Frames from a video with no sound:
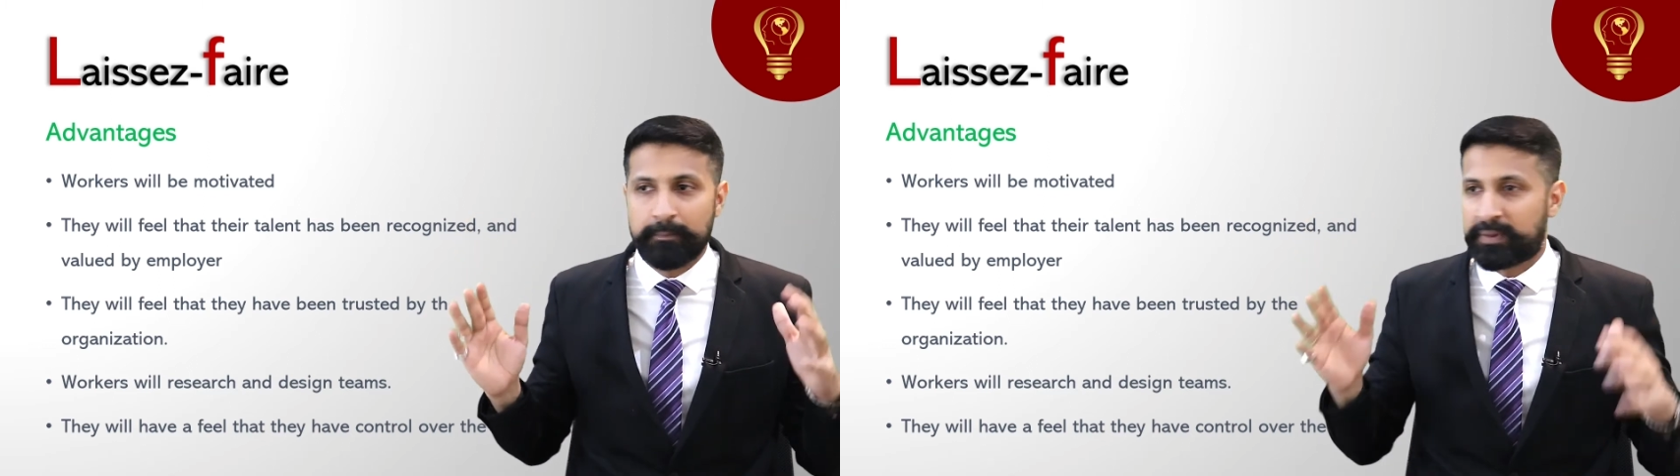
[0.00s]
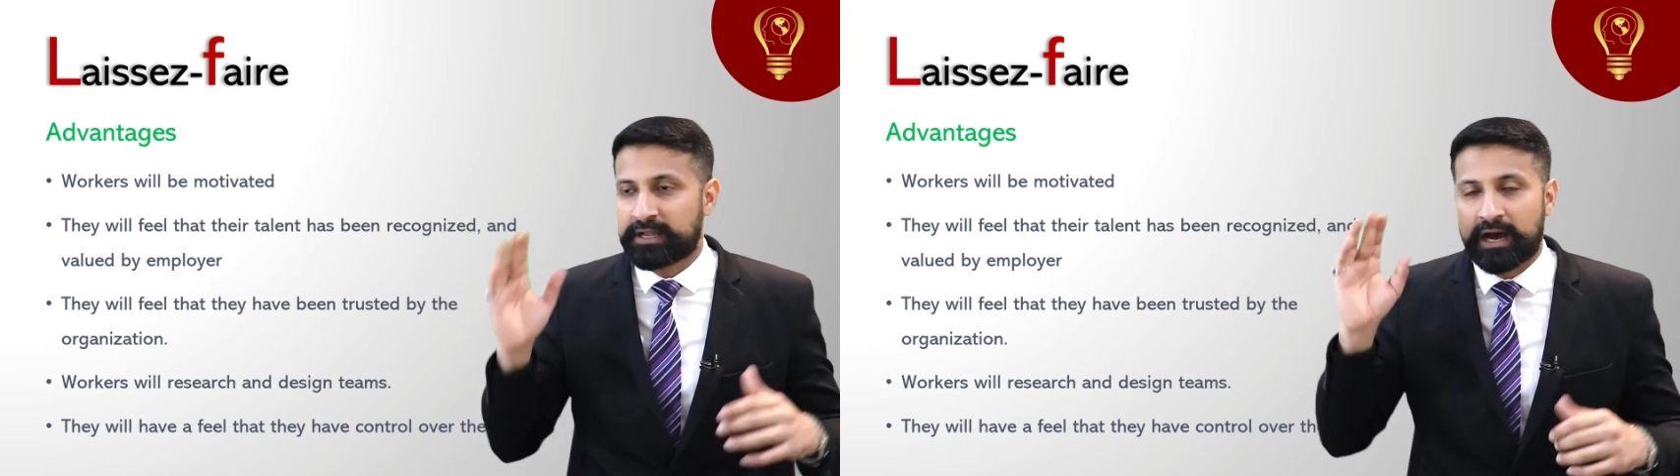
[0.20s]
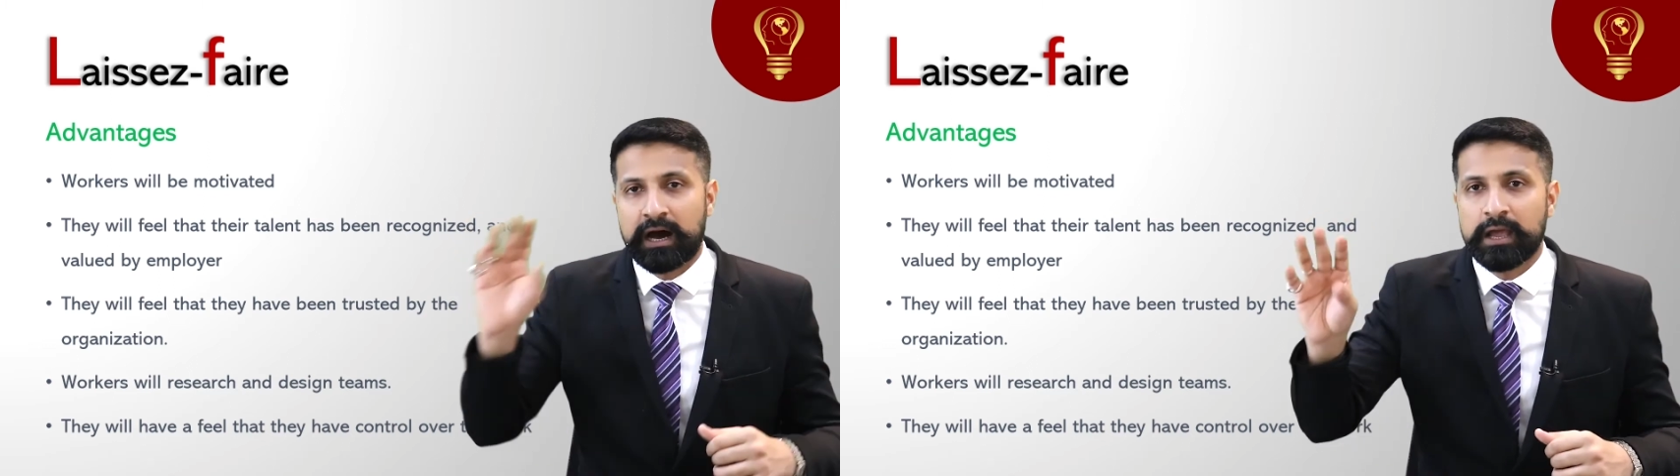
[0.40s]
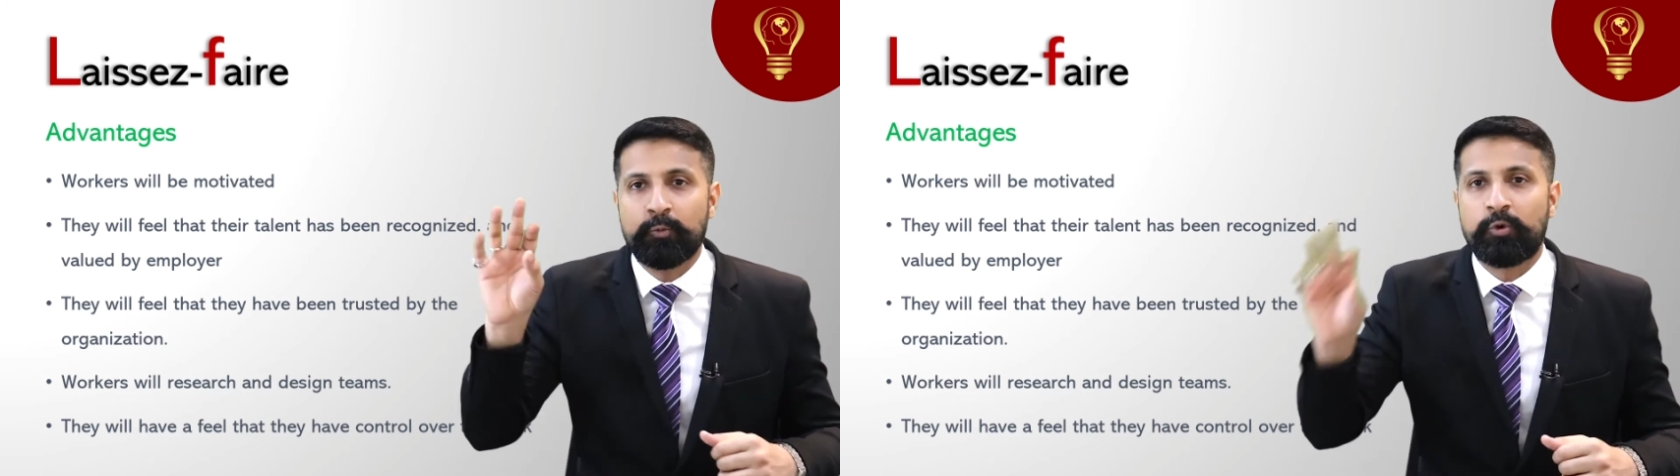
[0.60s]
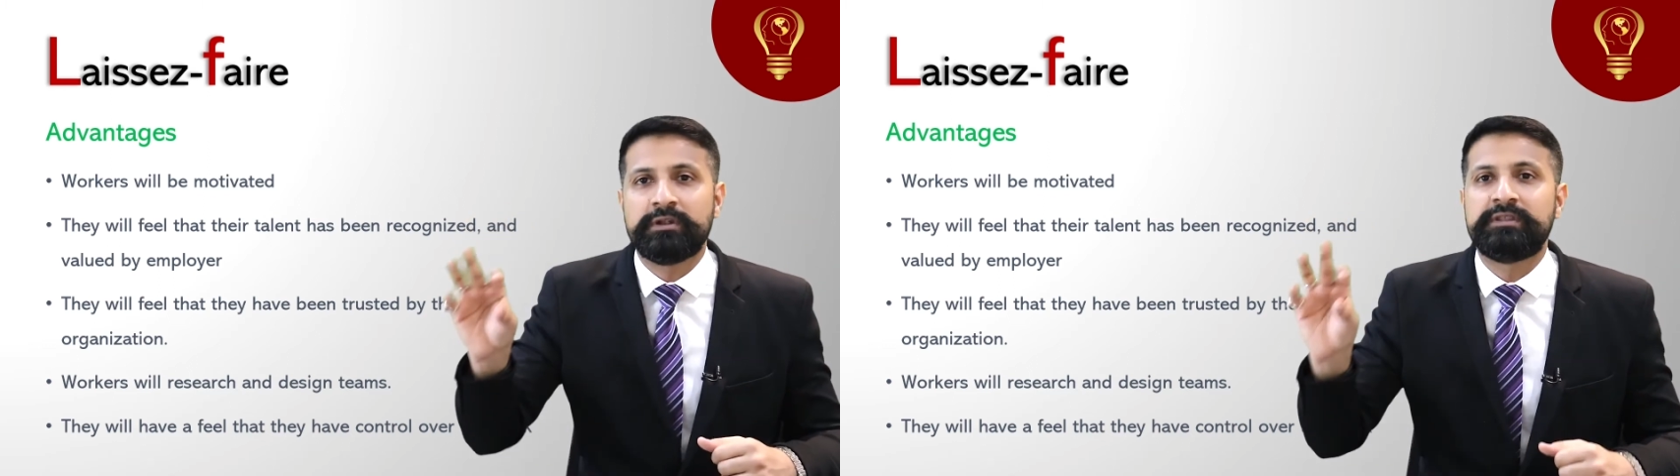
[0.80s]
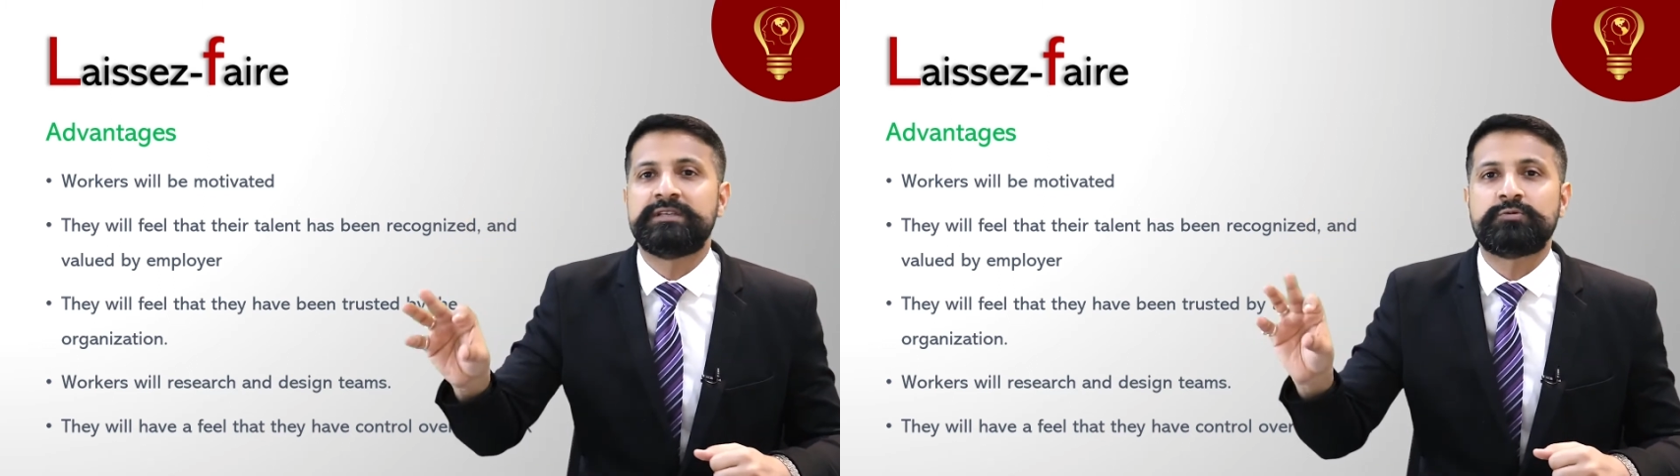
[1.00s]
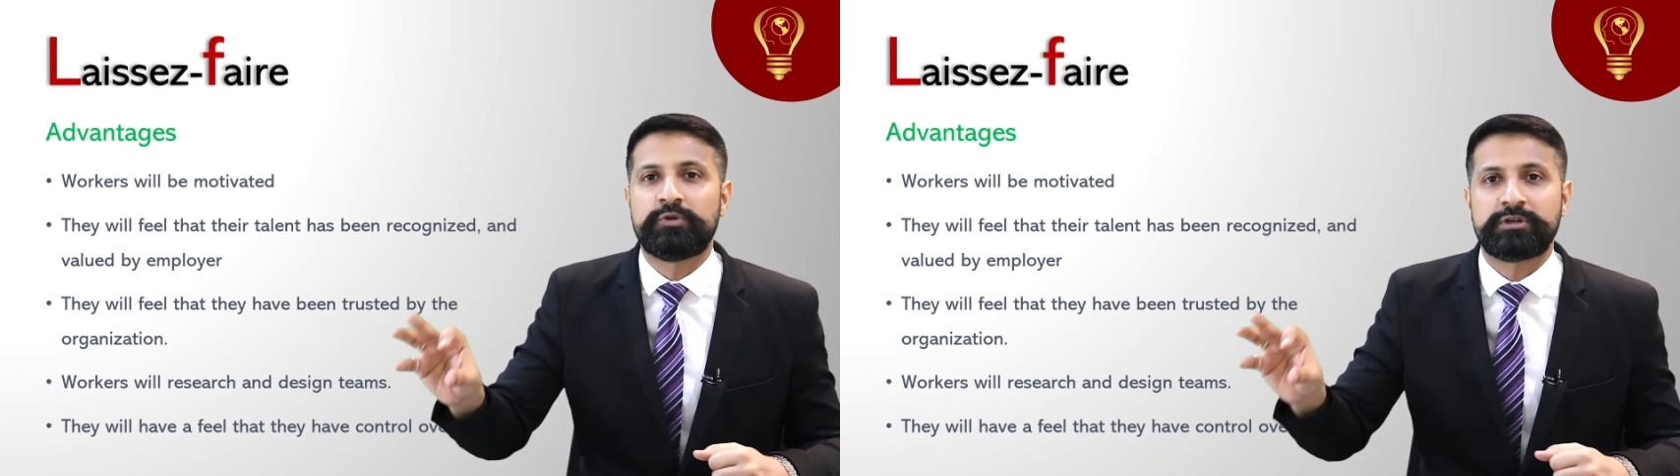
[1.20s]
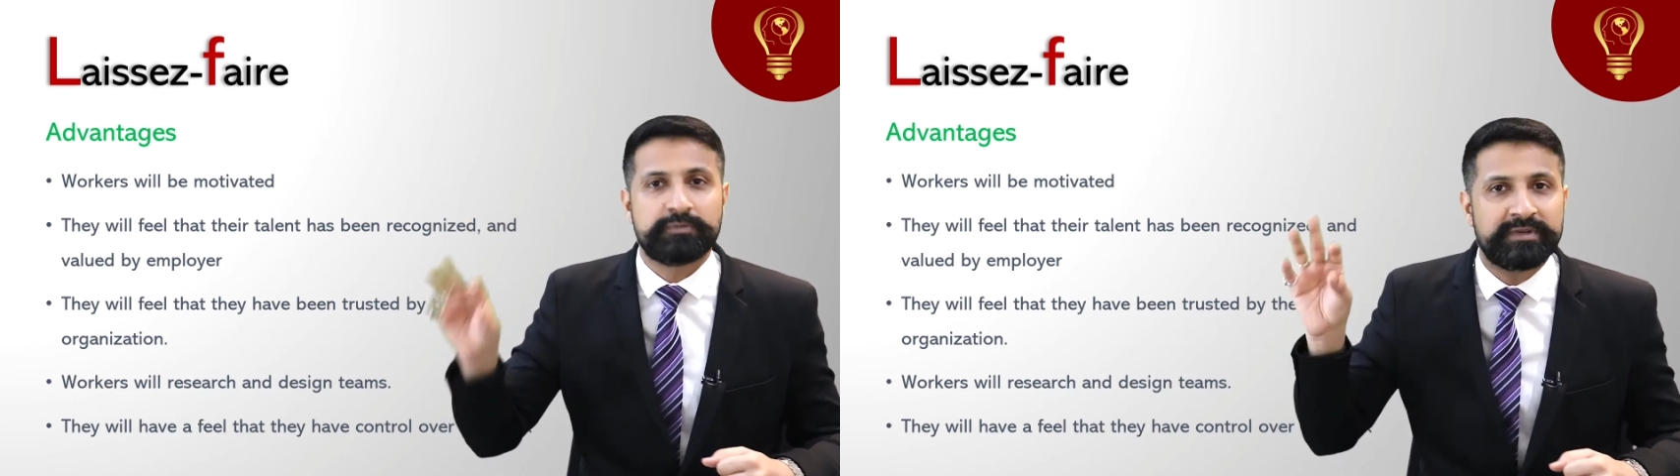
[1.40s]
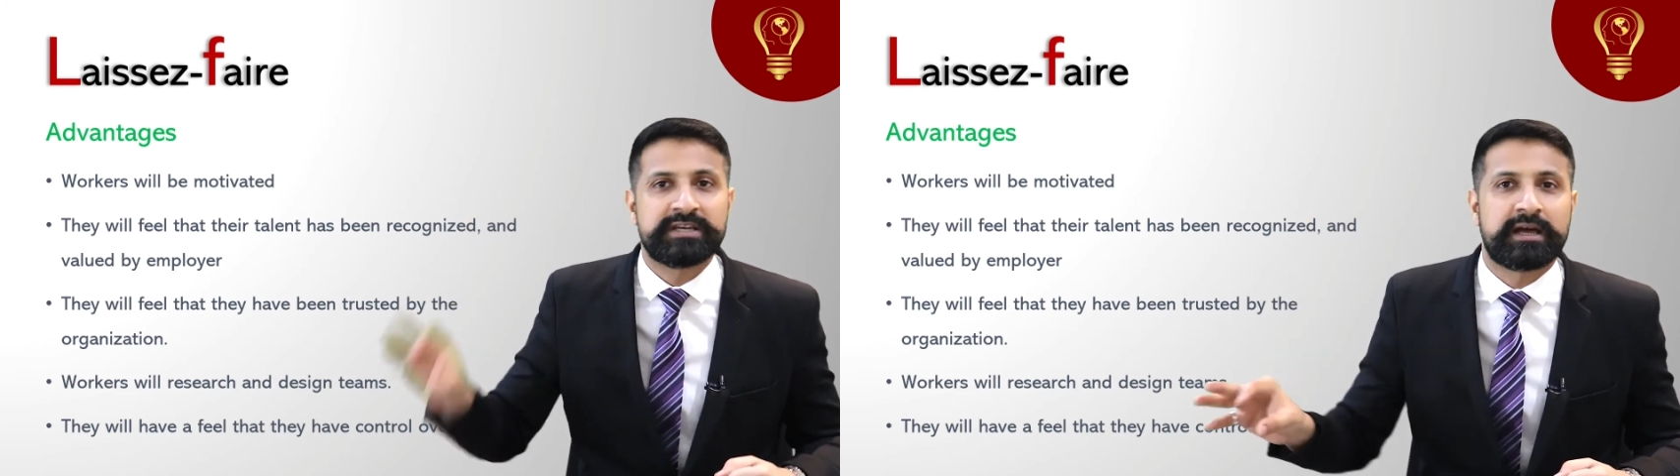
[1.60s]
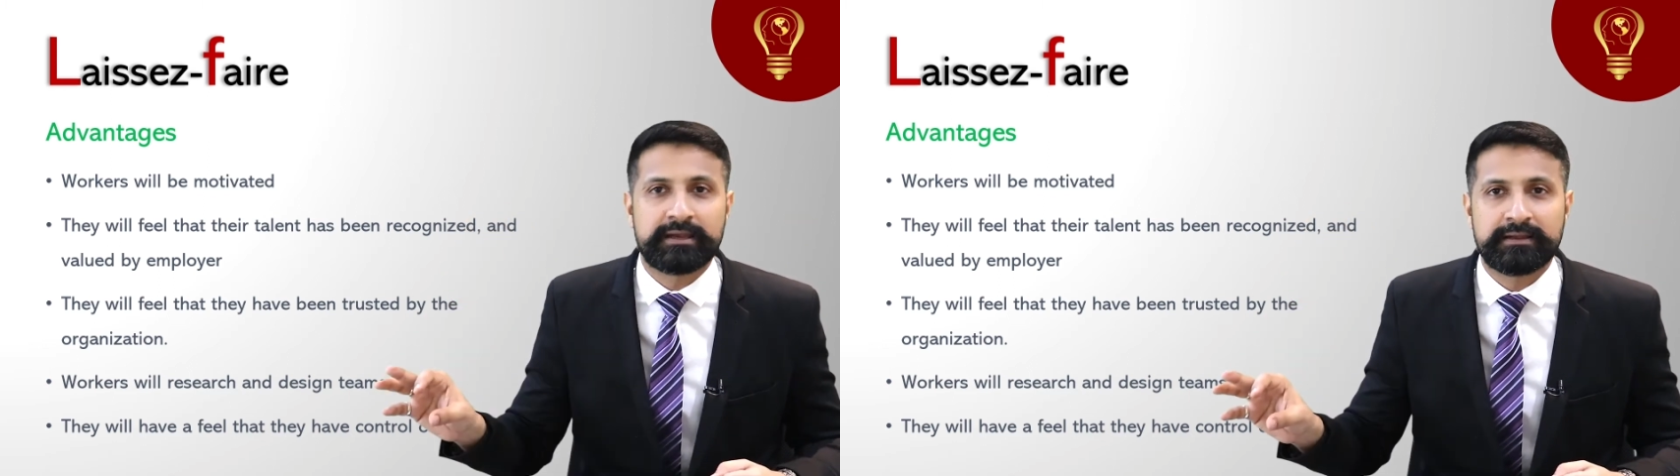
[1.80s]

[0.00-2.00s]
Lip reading: But I want this work to be done.